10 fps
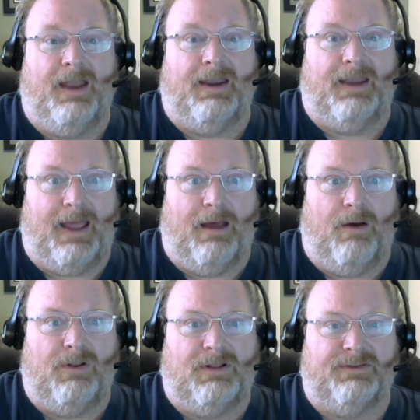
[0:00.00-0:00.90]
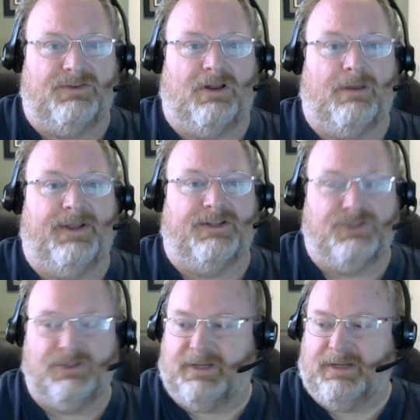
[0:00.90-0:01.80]
Now, let's talk about
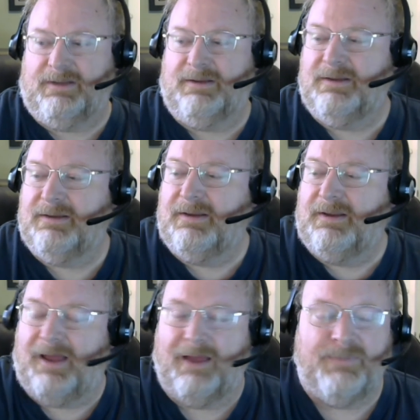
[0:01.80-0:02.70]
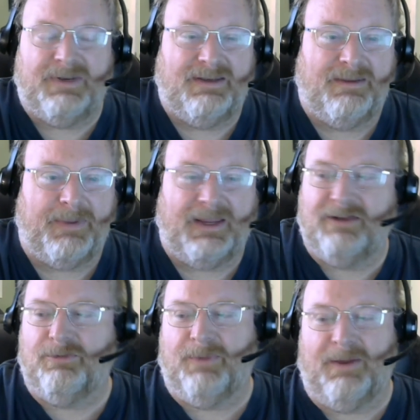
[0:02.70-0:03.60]
jerky. I've been dipping
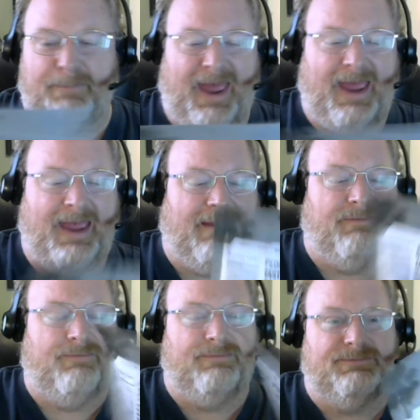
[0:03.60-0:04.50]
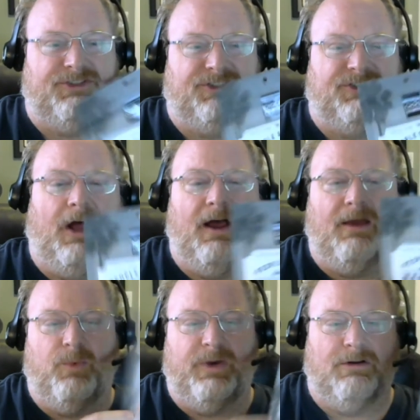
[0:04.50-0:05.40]
into my bag of just odd,
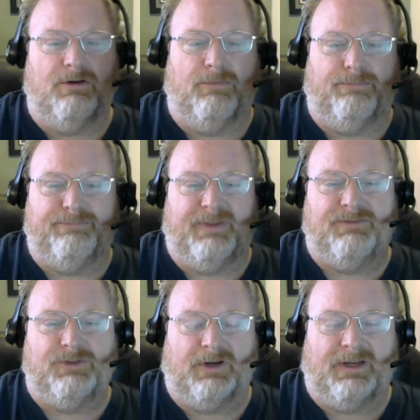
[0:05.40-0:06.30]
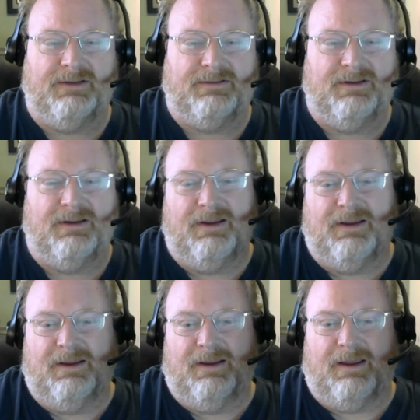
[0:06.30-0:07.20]
weirdo beef jerkies.
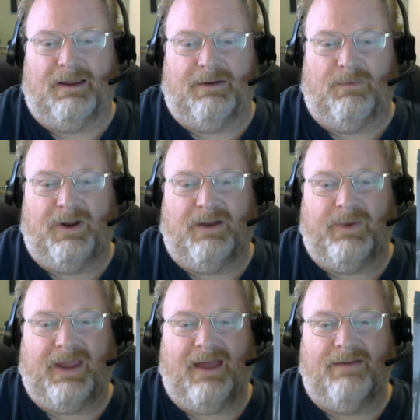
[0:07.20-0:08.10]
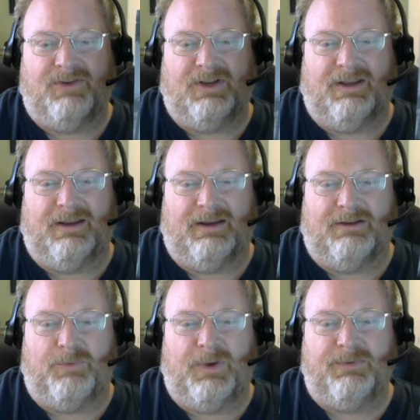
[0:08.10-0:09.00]
And what we have today
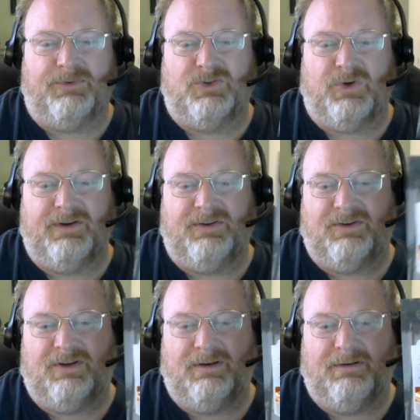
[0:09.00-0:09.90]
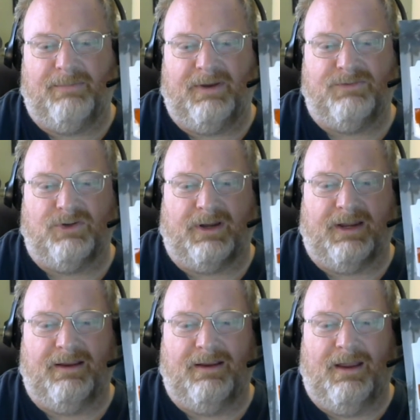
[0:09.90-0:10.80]
is People's Choice beef
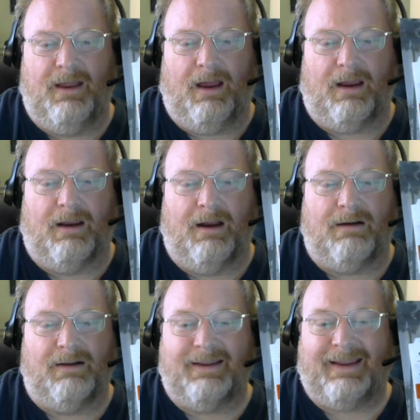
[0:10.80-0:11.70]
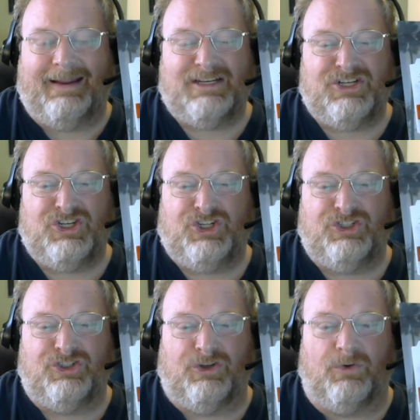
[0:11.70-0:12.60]
jerky garlic and
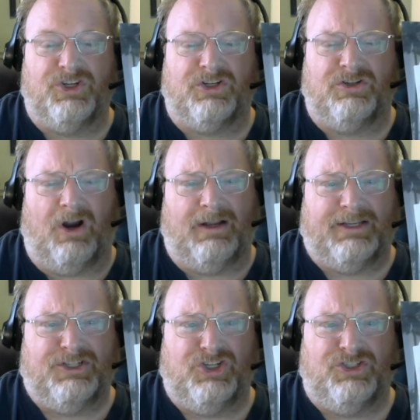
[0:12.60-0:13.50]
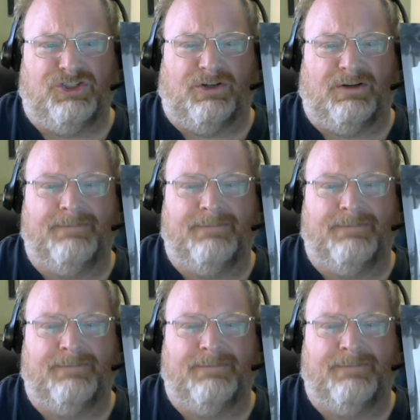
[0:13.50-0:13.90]
ginger, or just garlic ginger.